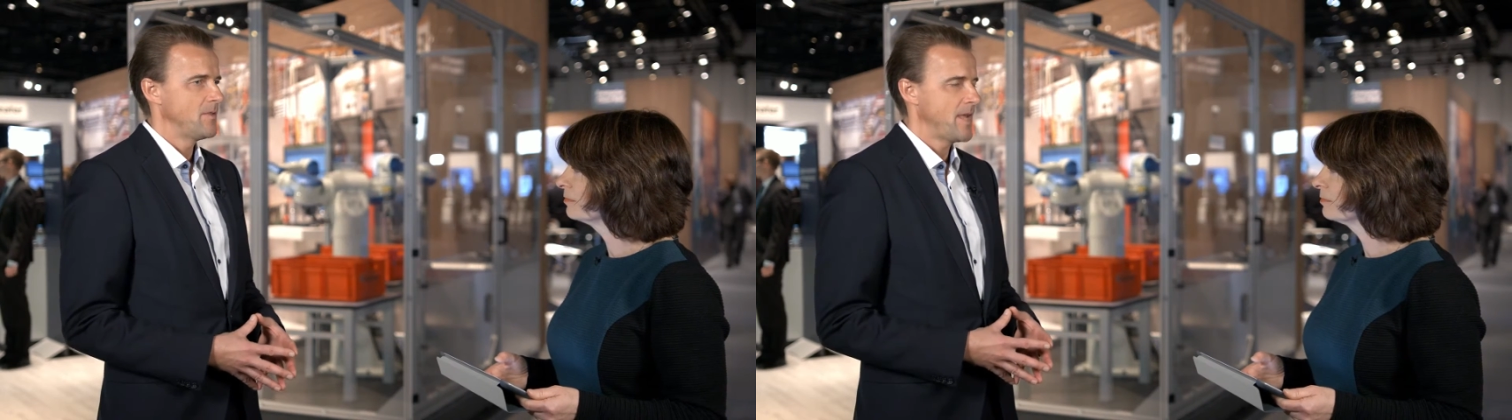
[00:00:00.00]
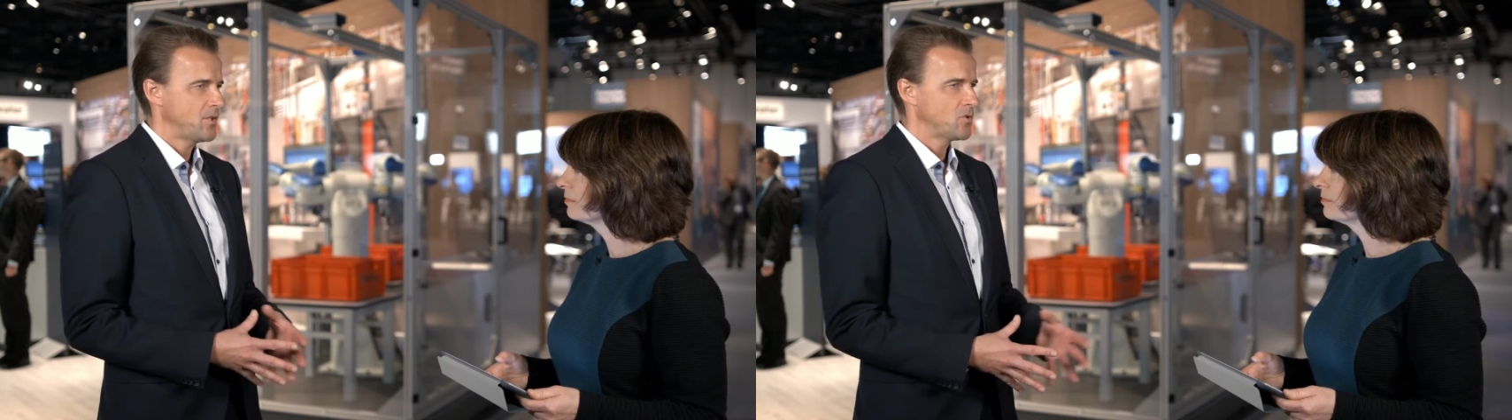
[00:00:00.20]

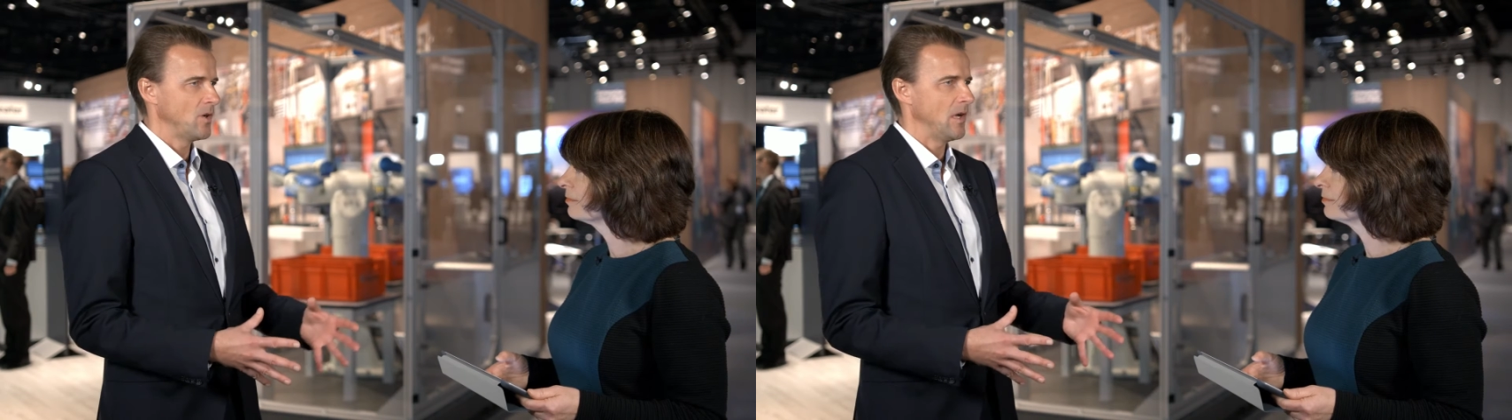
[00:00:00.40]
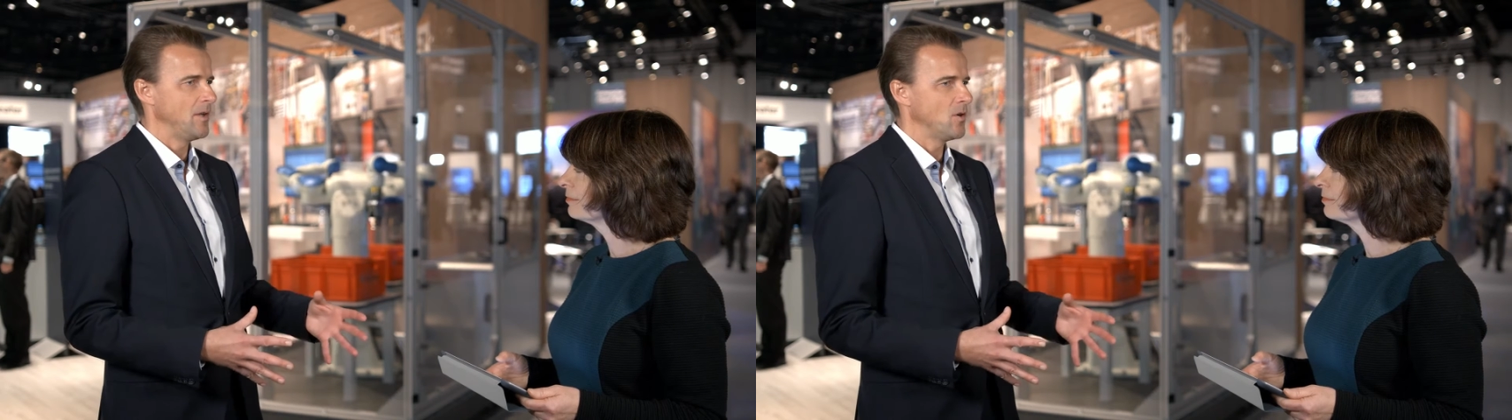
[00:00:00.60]

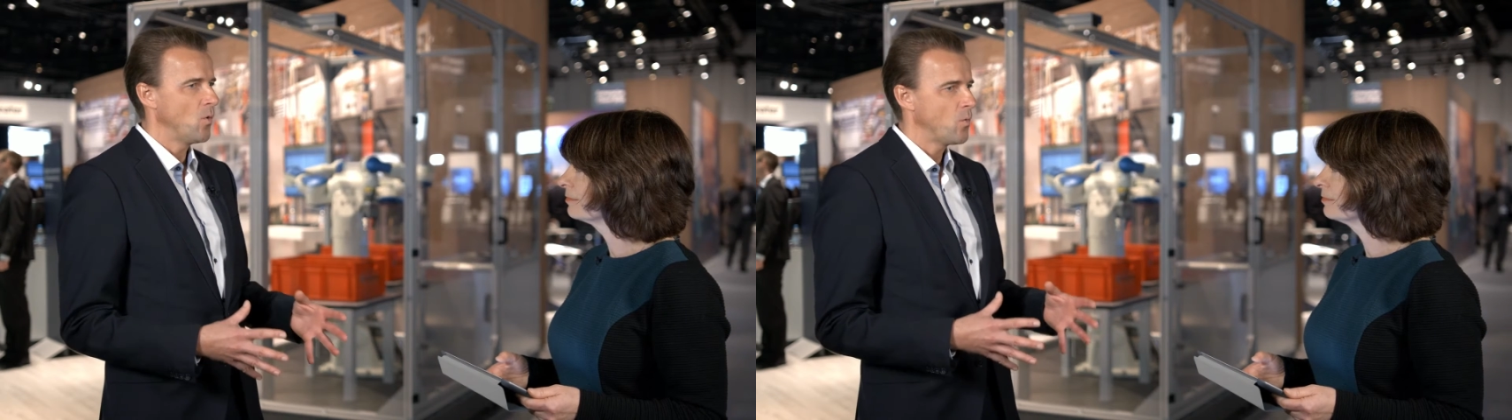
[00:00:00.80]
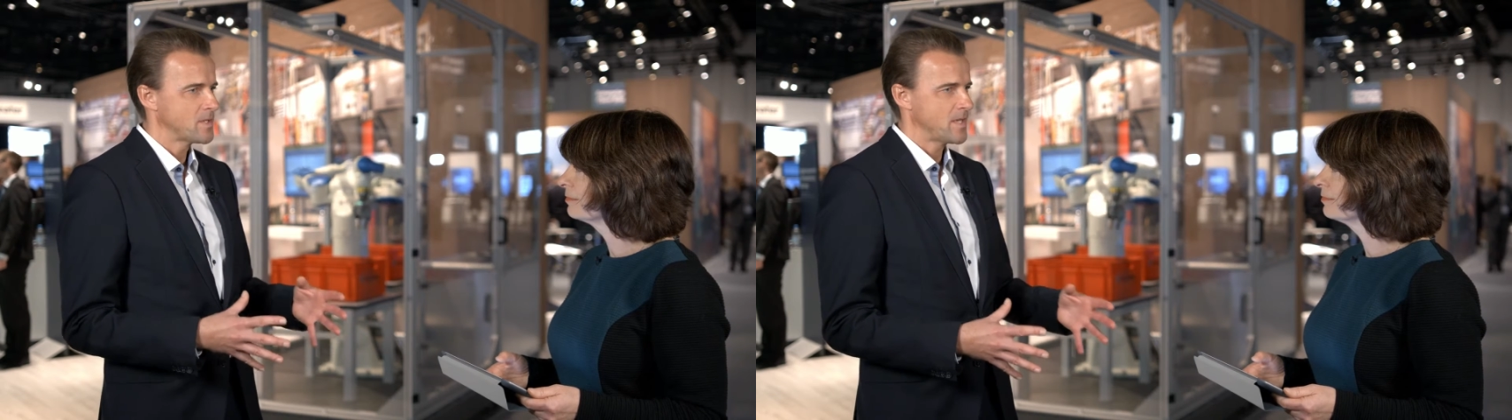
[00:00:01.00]
naturally, you
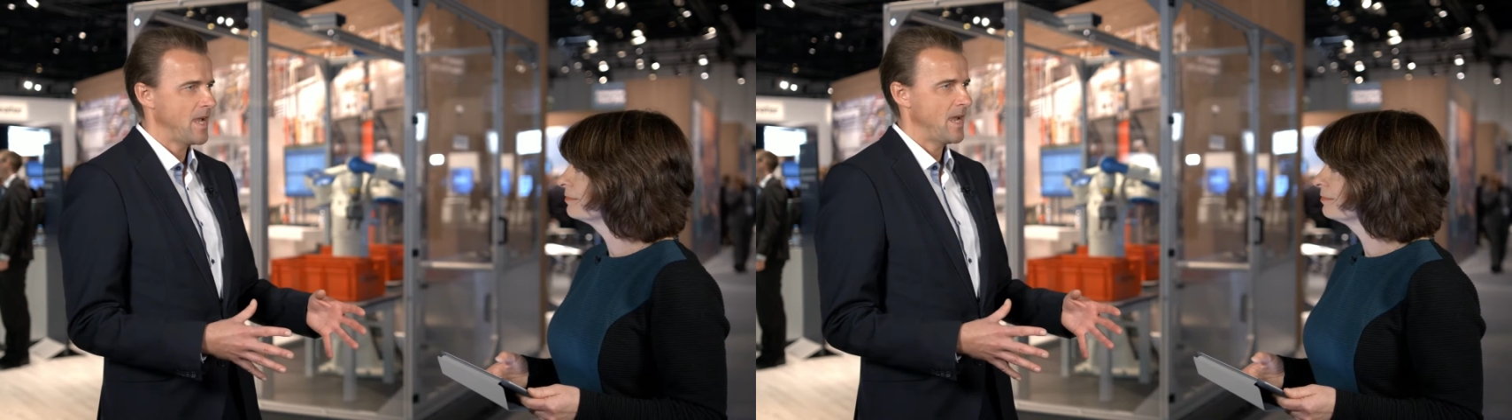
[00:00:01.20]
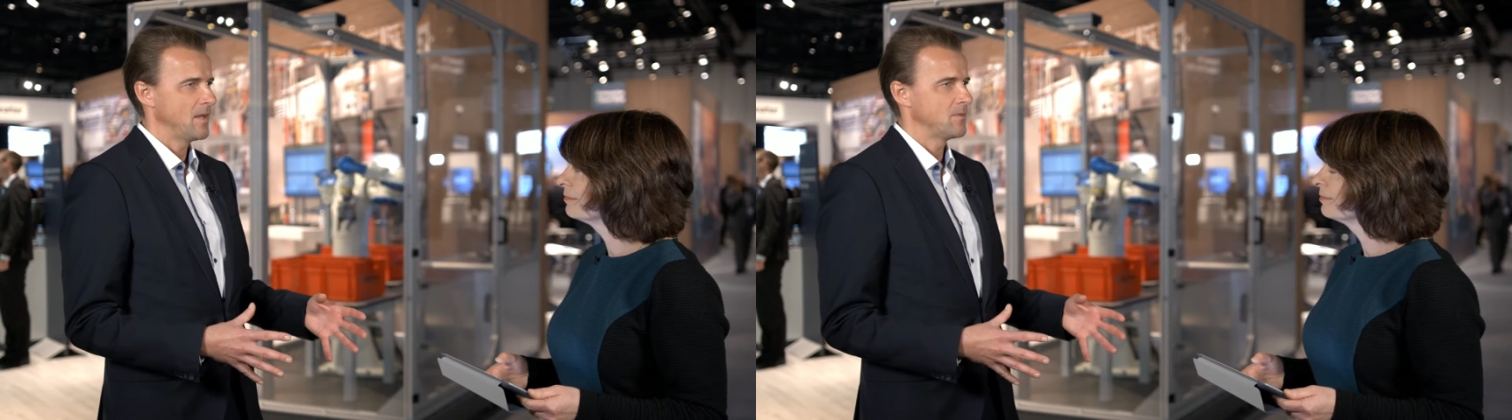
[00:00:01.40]
always
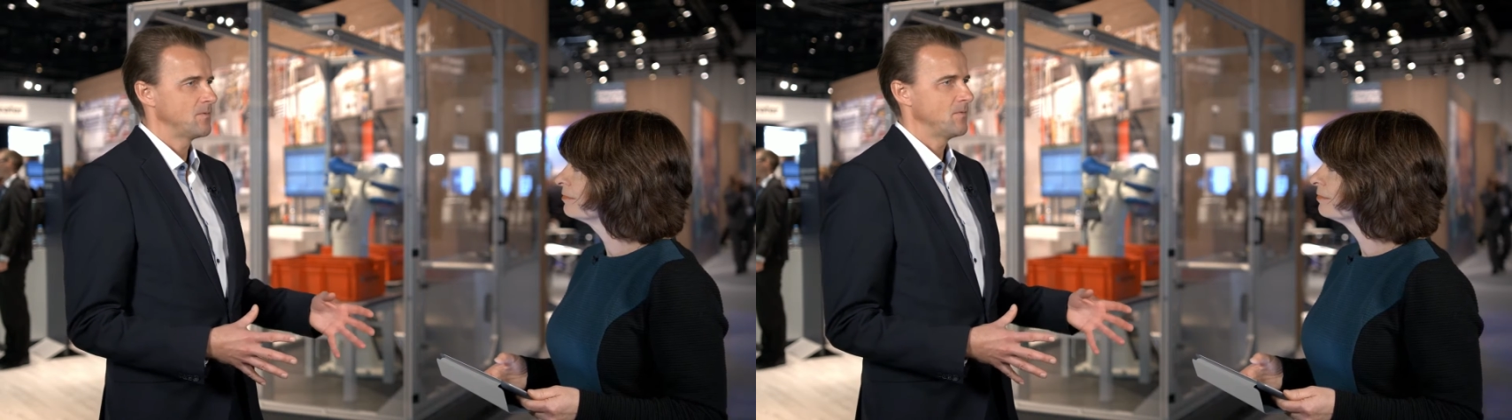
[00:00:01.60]
had